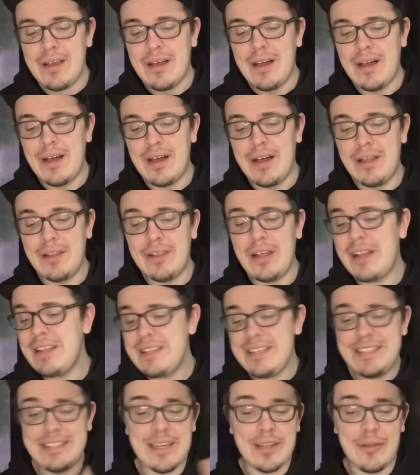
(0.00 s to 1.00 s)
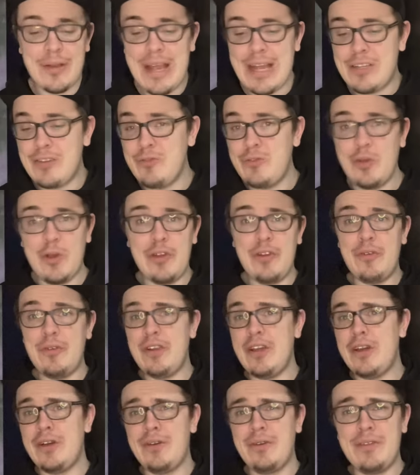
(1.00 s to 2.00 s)
A lot of these other actors who I don't
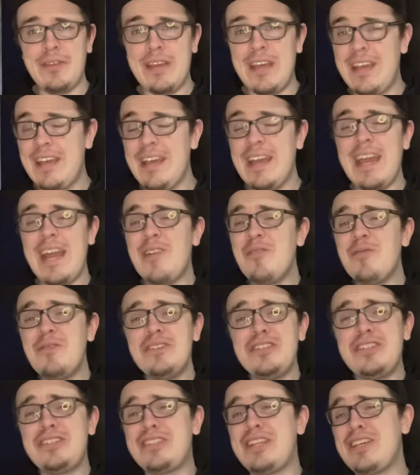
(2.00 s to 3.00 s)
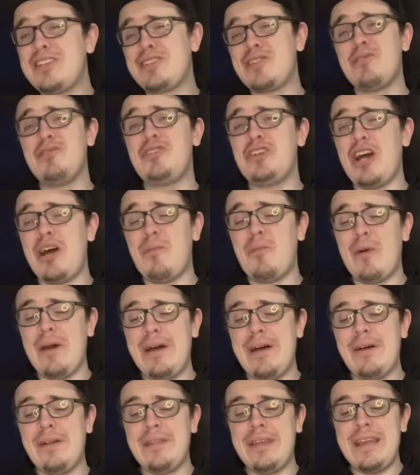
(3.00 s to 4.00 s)
know, everyone just does their job
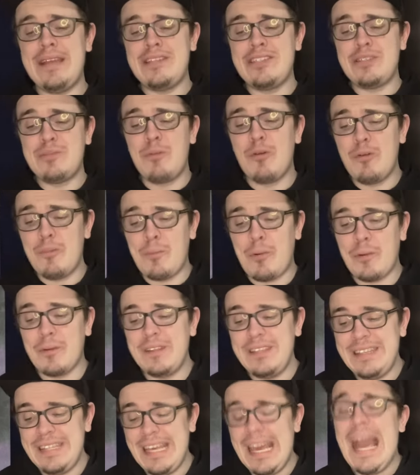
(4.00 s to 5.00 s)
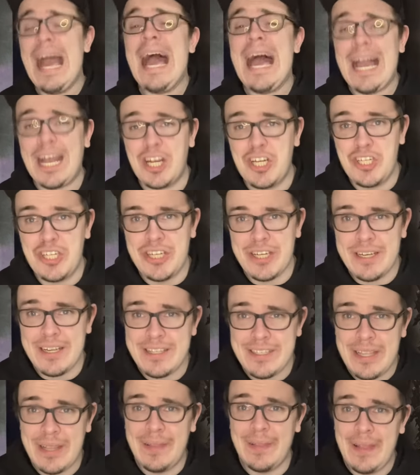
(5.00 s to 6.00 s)
well, and just more importantly, the action
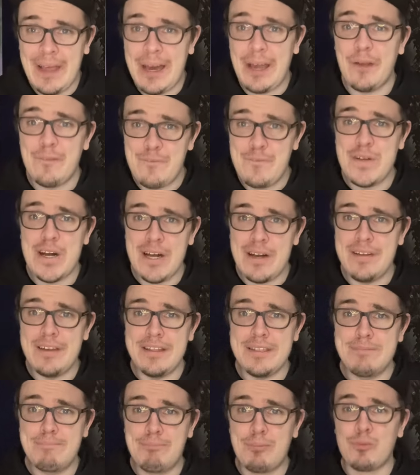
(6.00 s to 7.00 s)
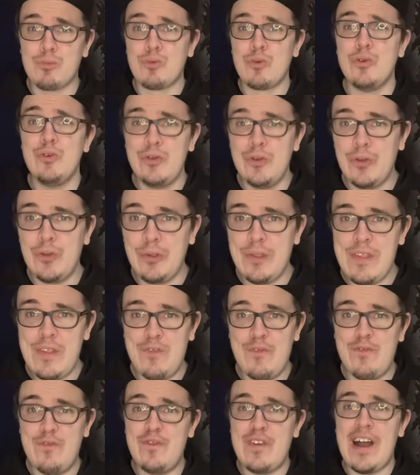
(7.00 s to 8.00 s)
is a lot of fun. It's brutal, it's
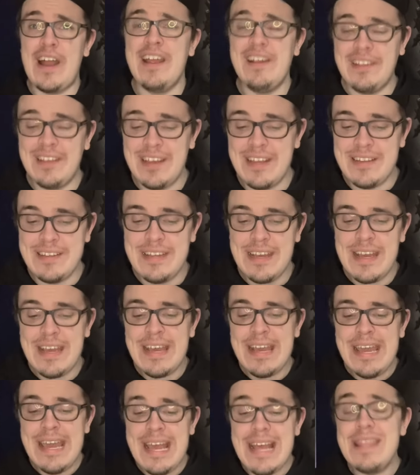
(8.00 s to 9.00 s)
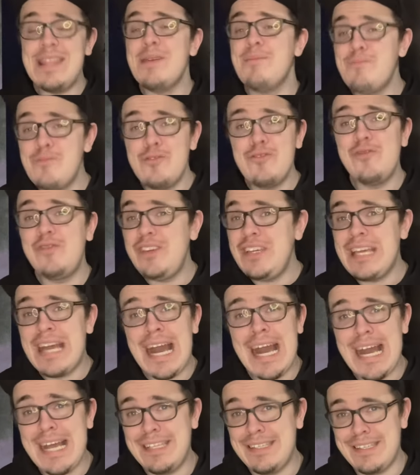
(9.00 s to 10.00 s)
violent, and the movie
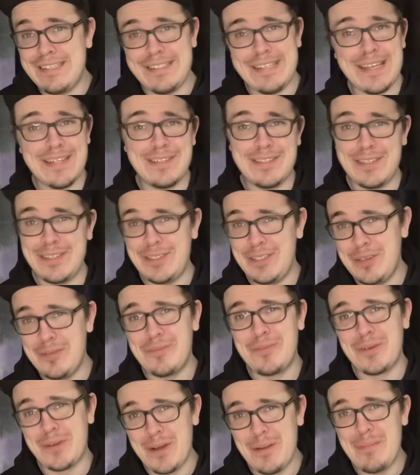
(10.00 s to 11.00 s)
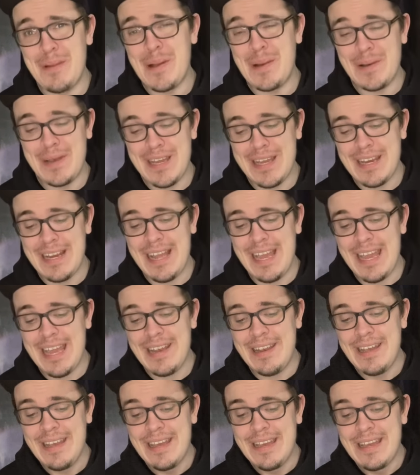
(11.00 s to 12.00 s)
has a sense of humor about it, and